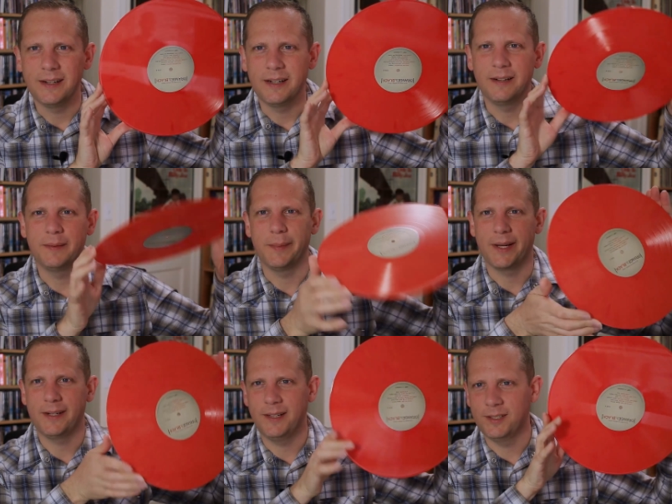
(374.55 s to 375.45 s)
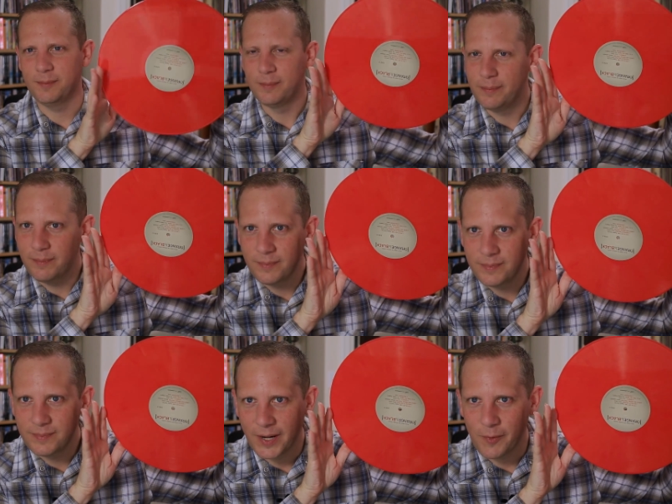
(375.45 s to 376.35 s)
Uh, my color
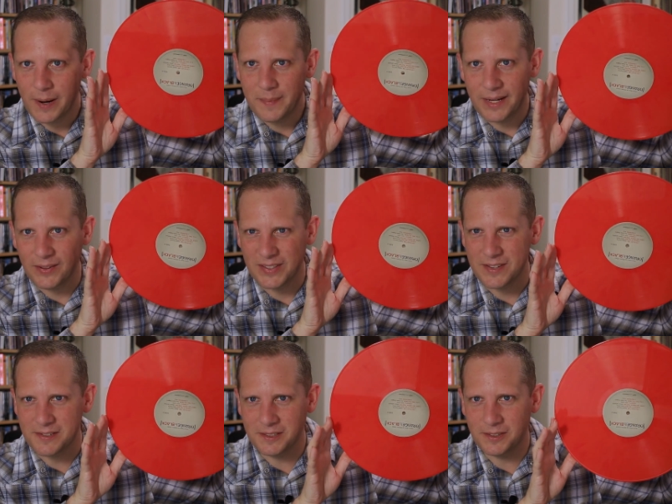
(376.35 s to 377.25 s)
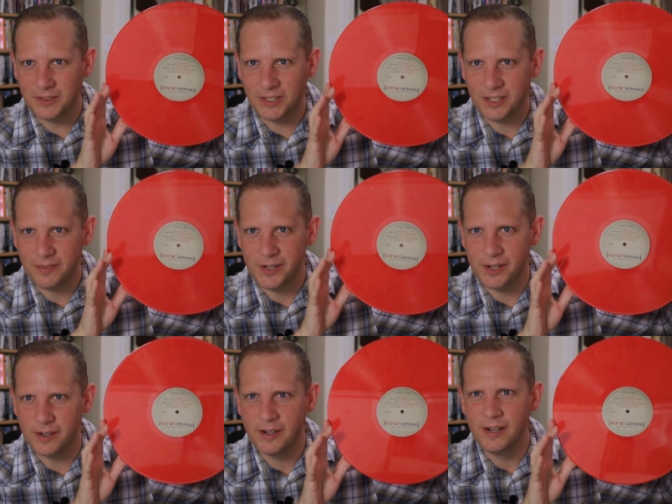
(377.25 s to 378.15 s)
my white balance is a little off
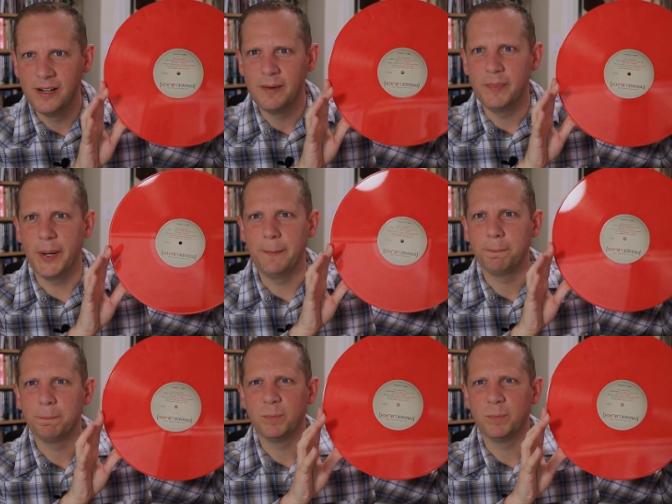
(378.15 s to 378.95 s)
here, but